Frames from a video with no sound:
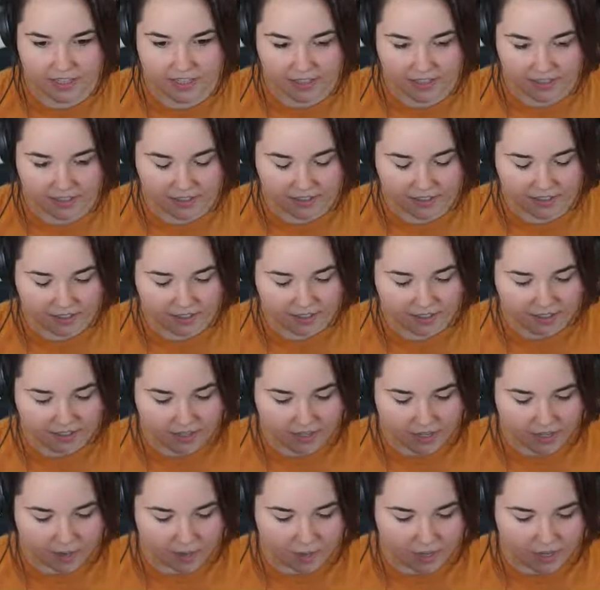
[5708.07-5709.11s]
thing.
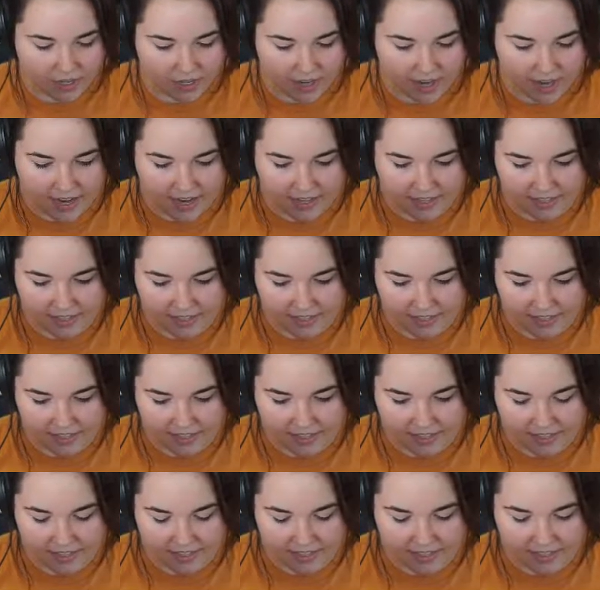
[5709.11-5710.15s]
Whereas this
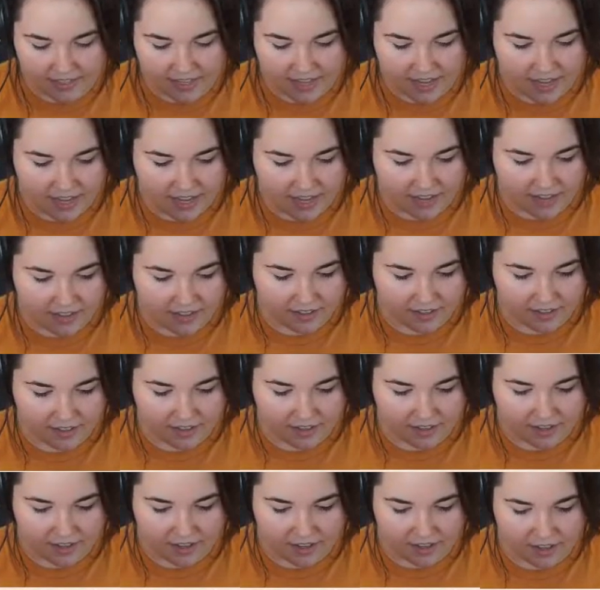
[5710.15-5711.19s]
is an
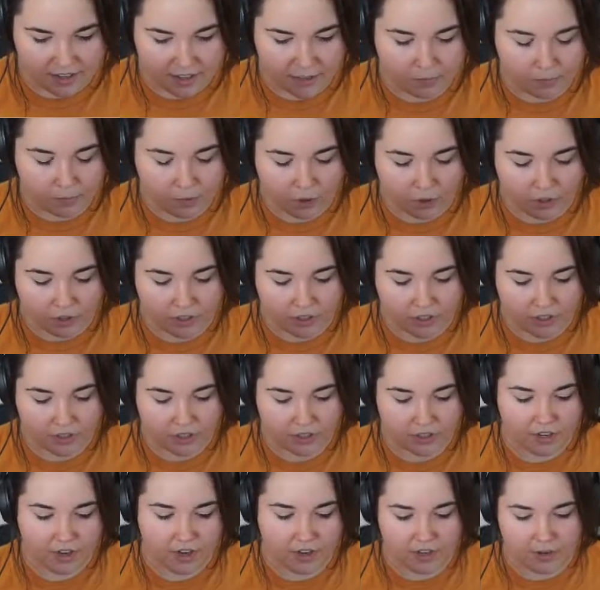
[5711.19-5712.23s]

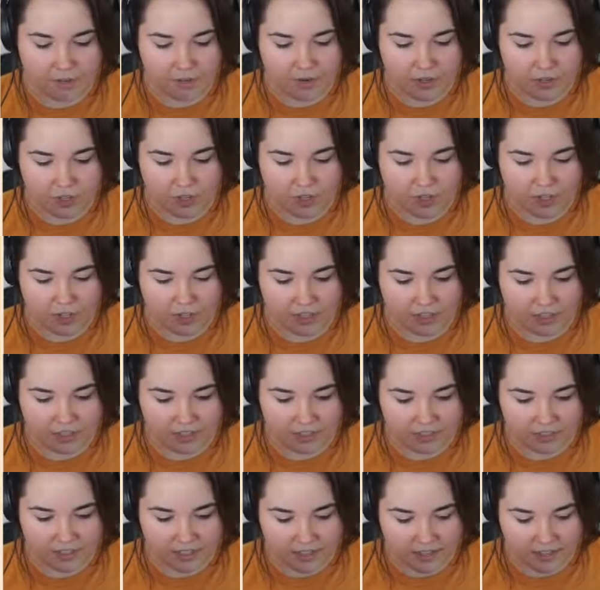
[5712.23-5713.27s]
explorer on a mission,
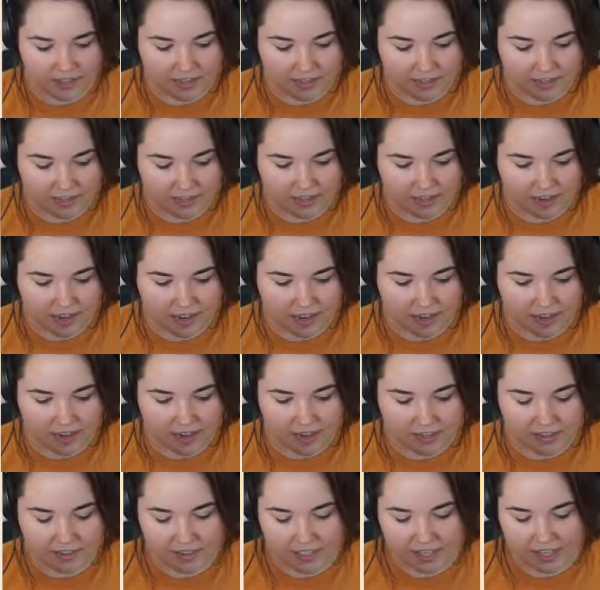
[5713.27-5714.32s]
seeing
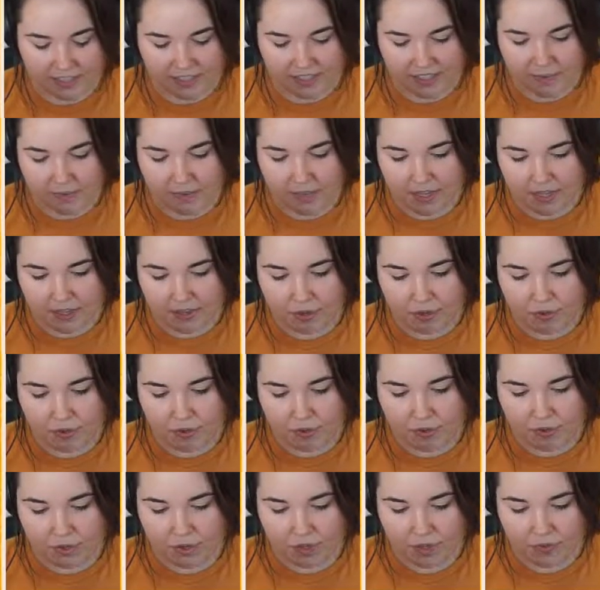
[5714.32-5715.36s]
like something,
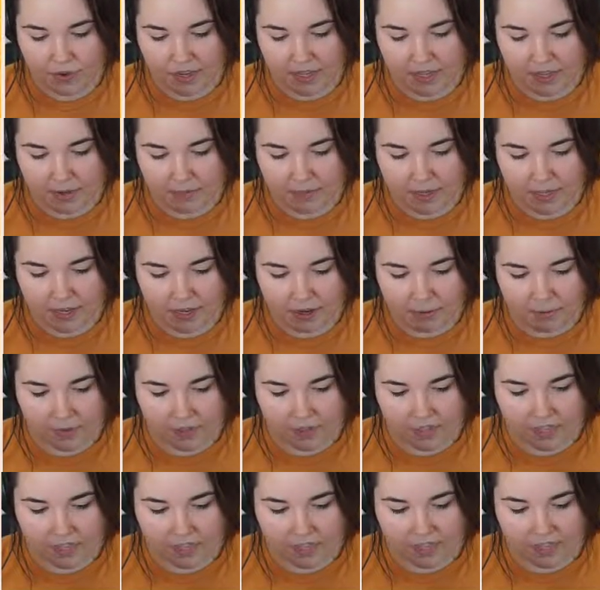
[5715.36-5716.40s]
glowing up here, but
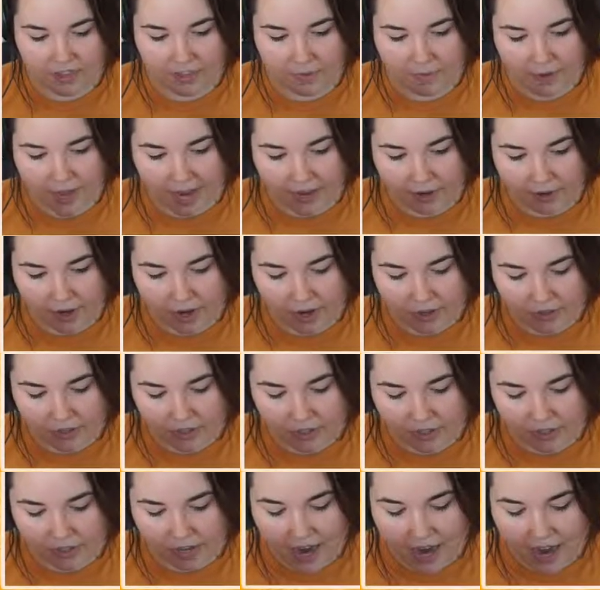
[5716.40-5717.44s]
then in the background
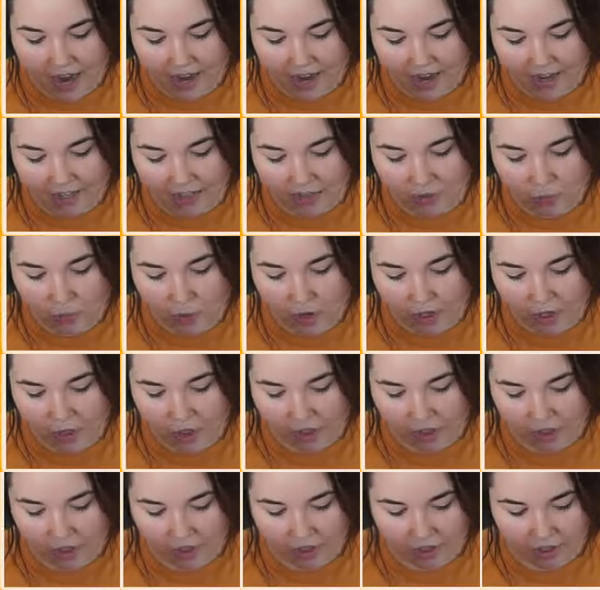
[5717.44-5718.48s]
there are eyes
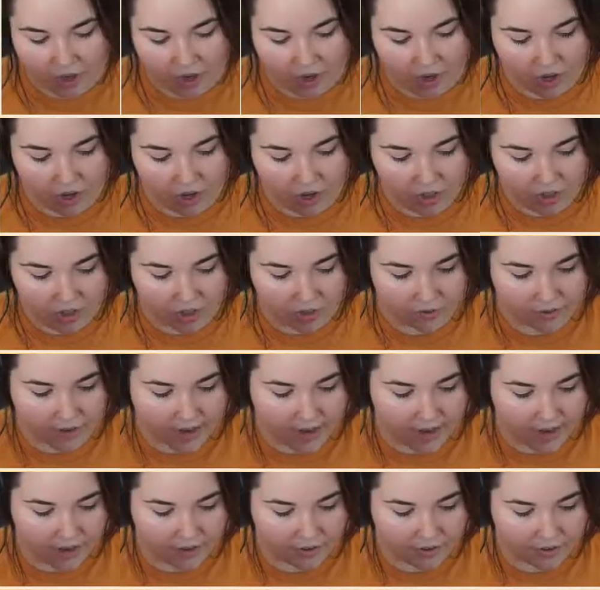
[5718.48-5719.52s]
watching her all
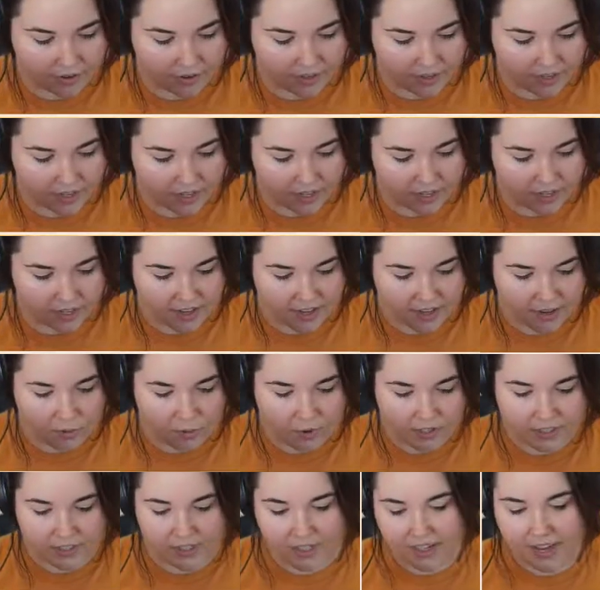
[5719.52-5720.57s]
around.
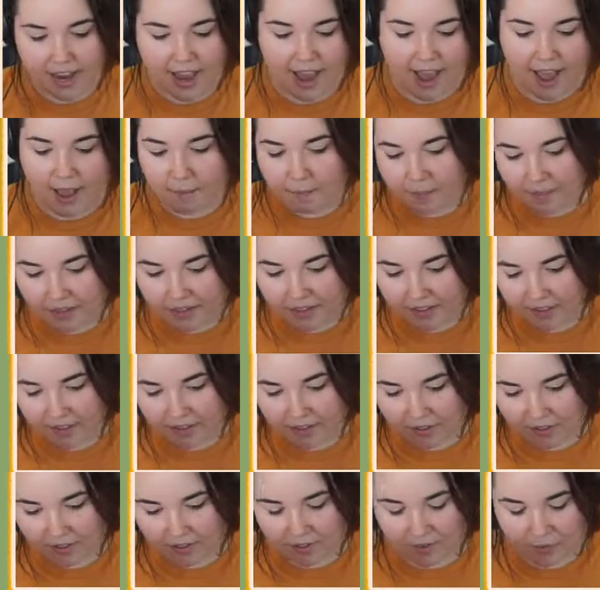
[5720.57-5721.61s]
What's gonna happen?
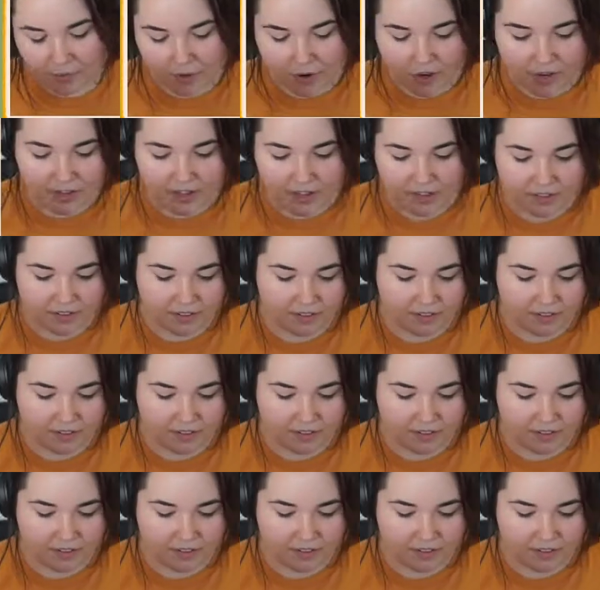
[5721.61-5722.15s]
What